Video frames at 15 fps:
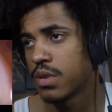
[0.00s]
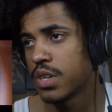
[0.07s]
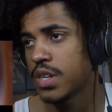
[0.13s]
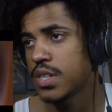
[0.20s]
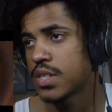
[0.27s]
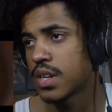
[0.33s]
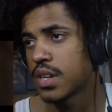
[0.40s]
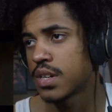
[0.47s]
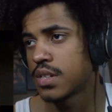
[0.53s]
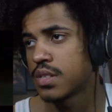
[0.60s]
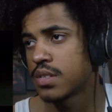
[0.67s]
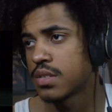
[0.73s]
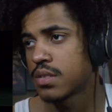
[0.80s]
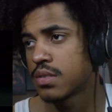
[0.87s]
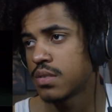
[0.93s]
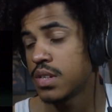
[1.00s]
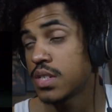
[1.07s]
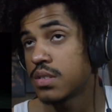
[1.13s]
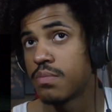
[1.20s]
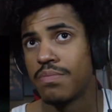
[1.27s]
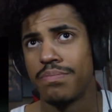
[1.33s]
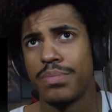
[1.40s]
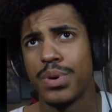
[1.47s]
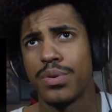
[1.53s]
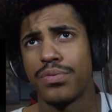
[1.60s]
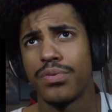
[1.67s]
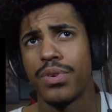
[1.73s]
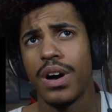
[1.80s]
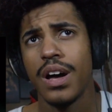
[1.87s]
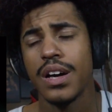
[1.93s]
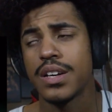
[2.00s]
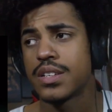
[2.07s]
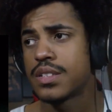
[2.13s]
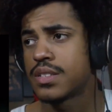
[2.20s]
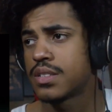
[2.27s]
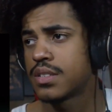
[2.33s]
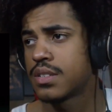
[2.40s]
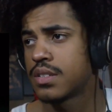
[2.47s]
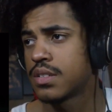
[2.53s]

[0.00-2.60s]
his eyes. He has some beautiful eyes.